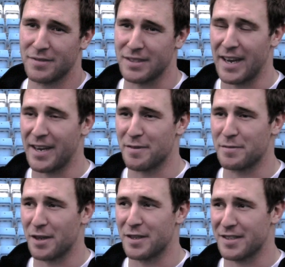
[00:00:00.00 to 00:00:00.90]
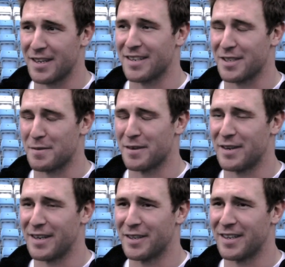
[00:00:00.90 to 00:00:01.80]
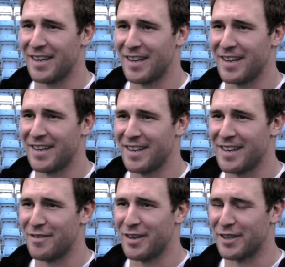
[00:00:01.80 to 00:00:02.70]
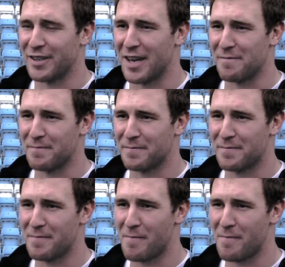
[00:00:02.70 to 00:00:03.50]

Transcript: stadium, so it is going to be a really good game.